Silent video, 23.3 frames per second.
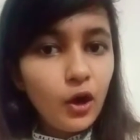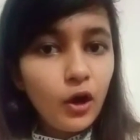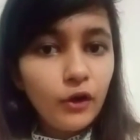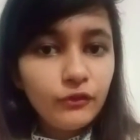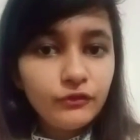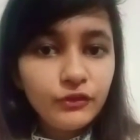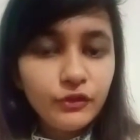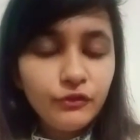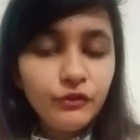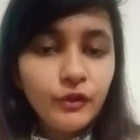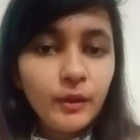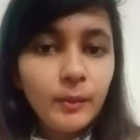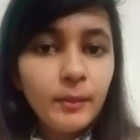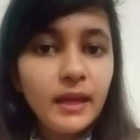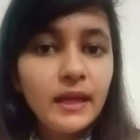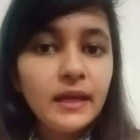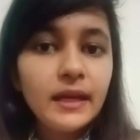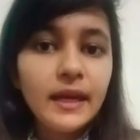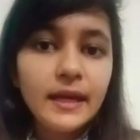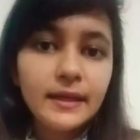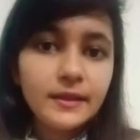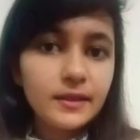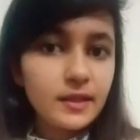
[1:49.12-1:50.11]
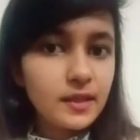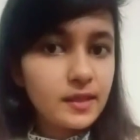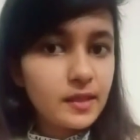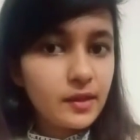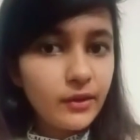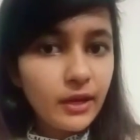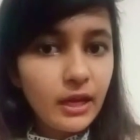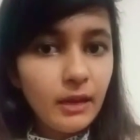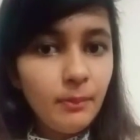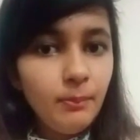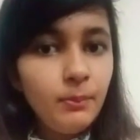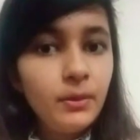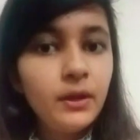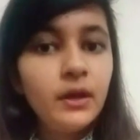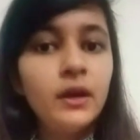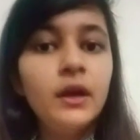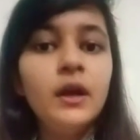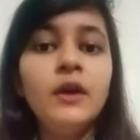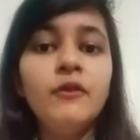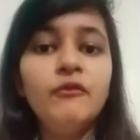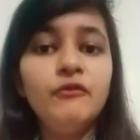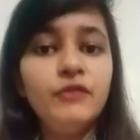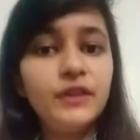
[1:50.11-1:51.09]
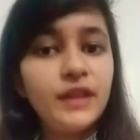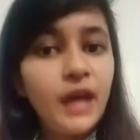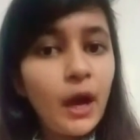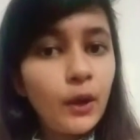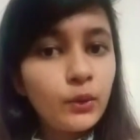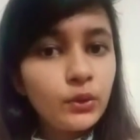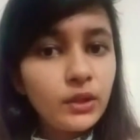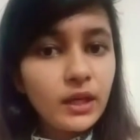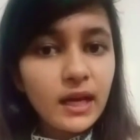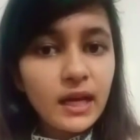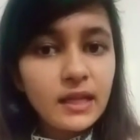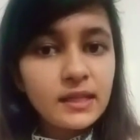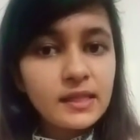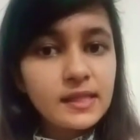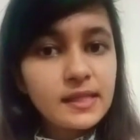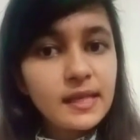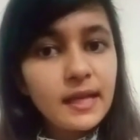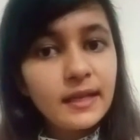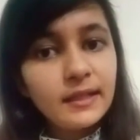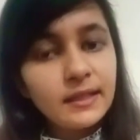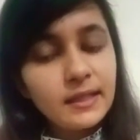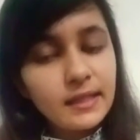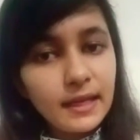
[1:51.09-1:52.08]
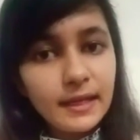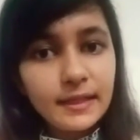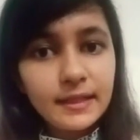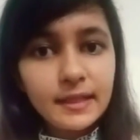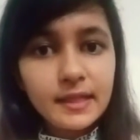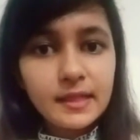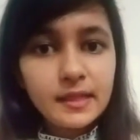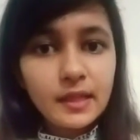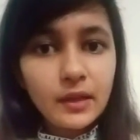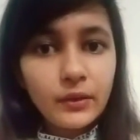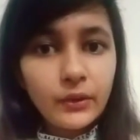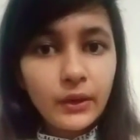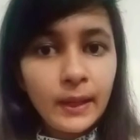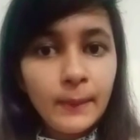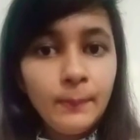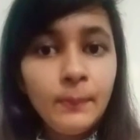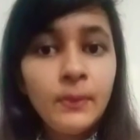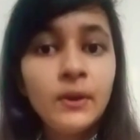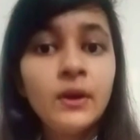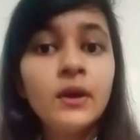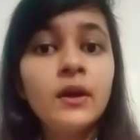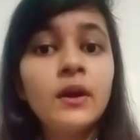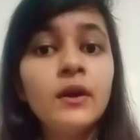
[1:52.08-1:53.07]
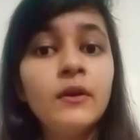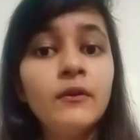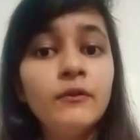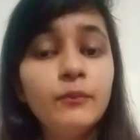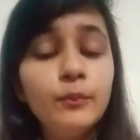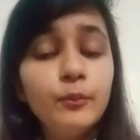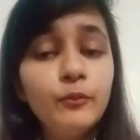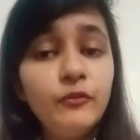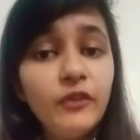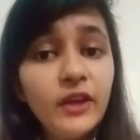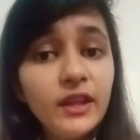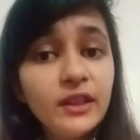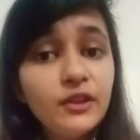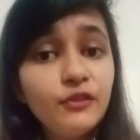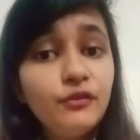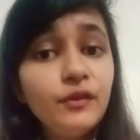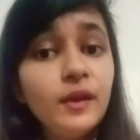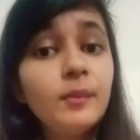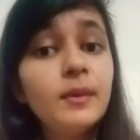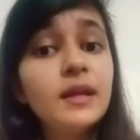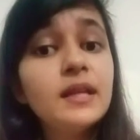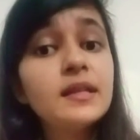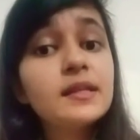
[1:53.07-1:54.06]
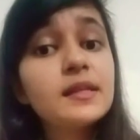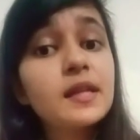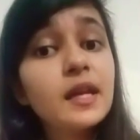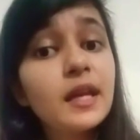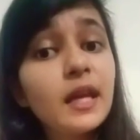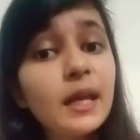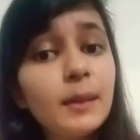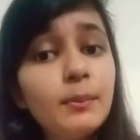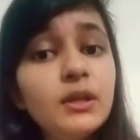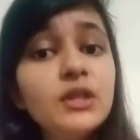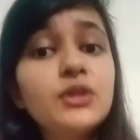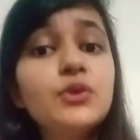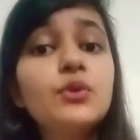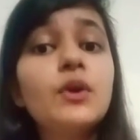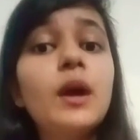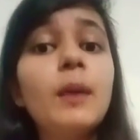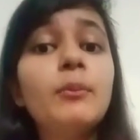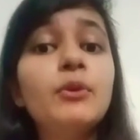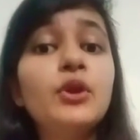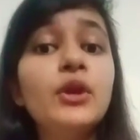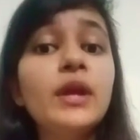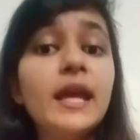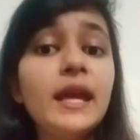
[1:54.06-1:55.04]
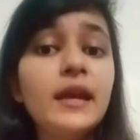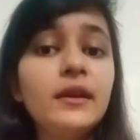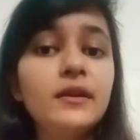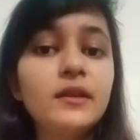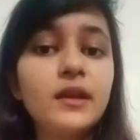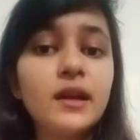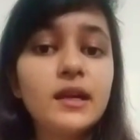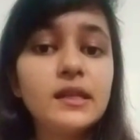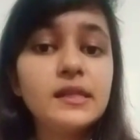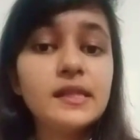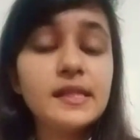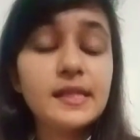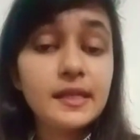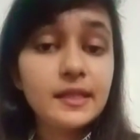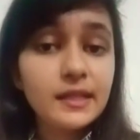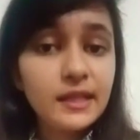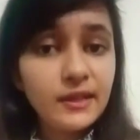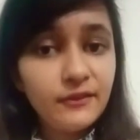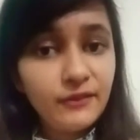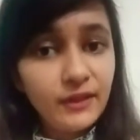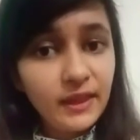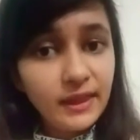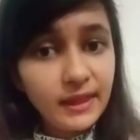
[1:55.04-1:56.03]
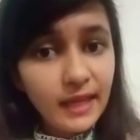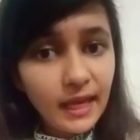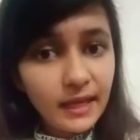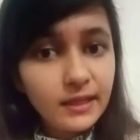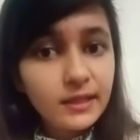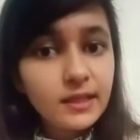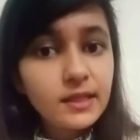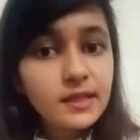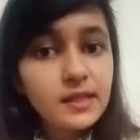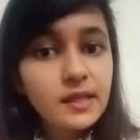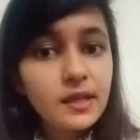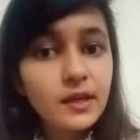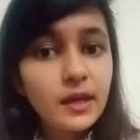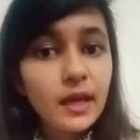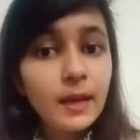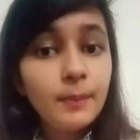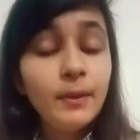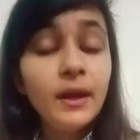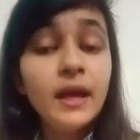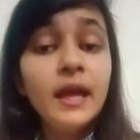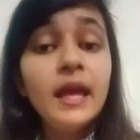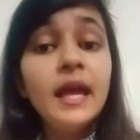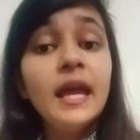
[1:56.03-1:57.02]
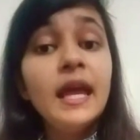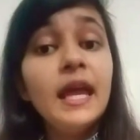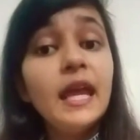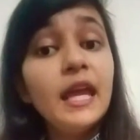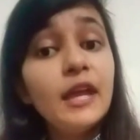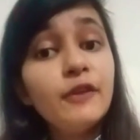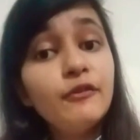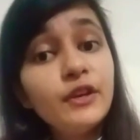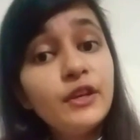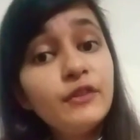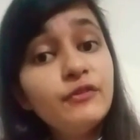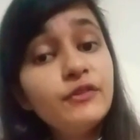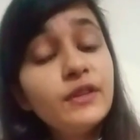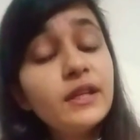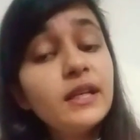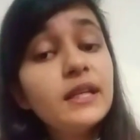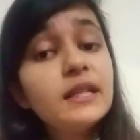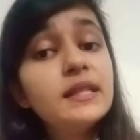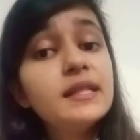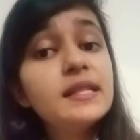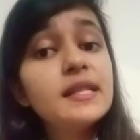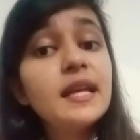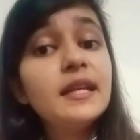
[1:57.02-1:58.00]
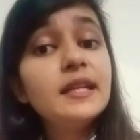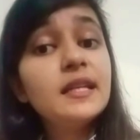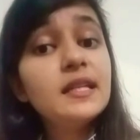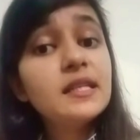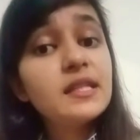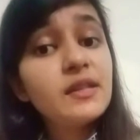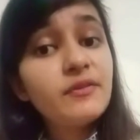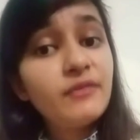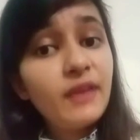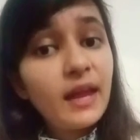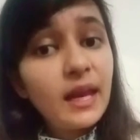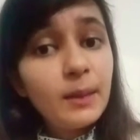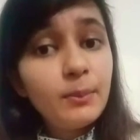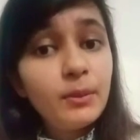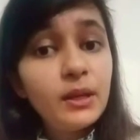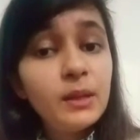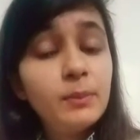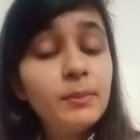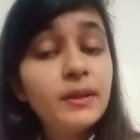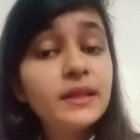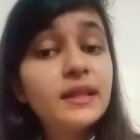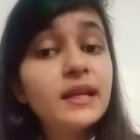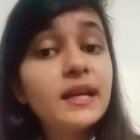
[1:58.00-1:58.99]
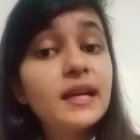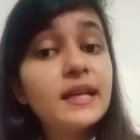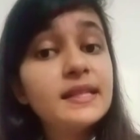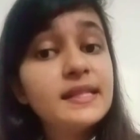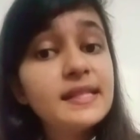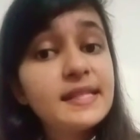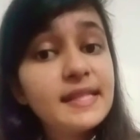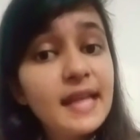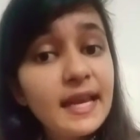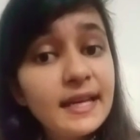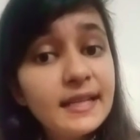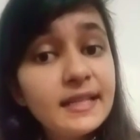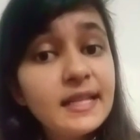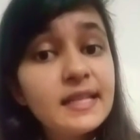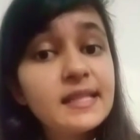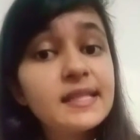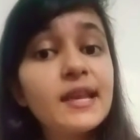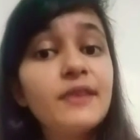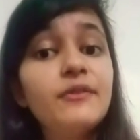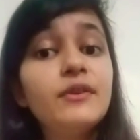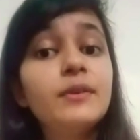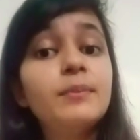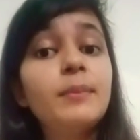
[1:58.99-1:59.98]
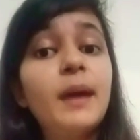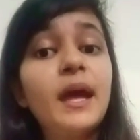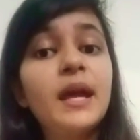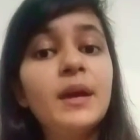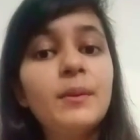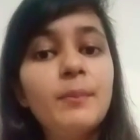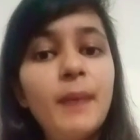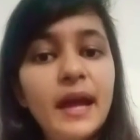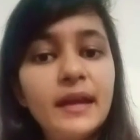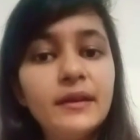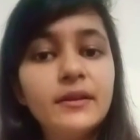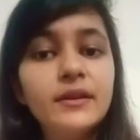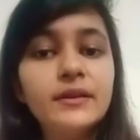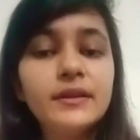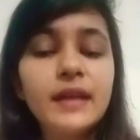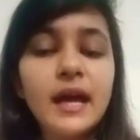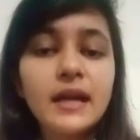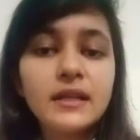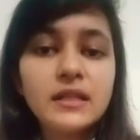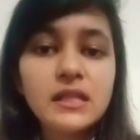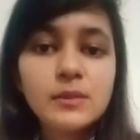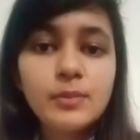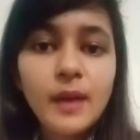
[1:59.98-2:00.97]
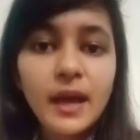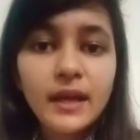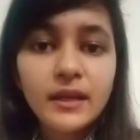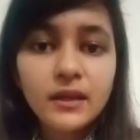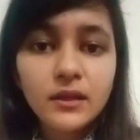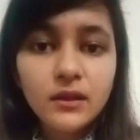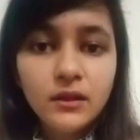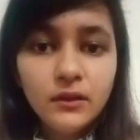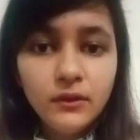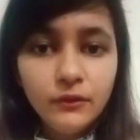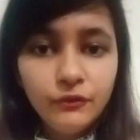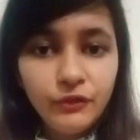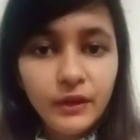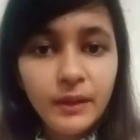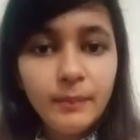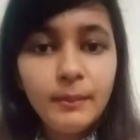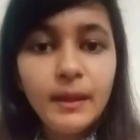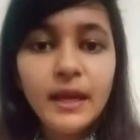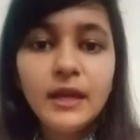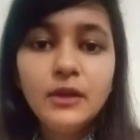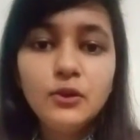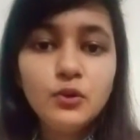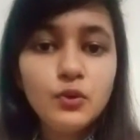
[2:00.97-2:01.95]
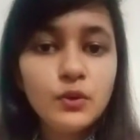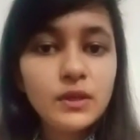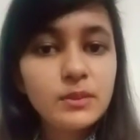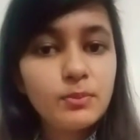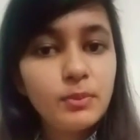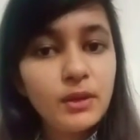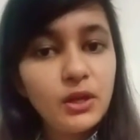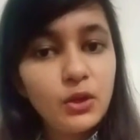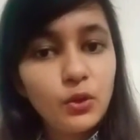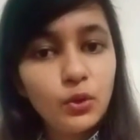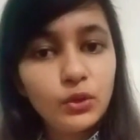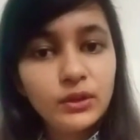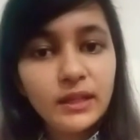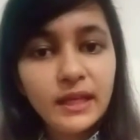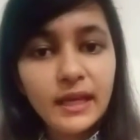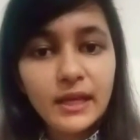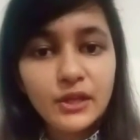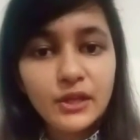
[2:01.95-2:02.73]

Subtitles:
of the female, it is a rape. Without the consent, it is a rape. When the female is unable to communicate the consent, even then it is a rape. Even if the consent is available but the consent is given by a minor, that is by a female who is below the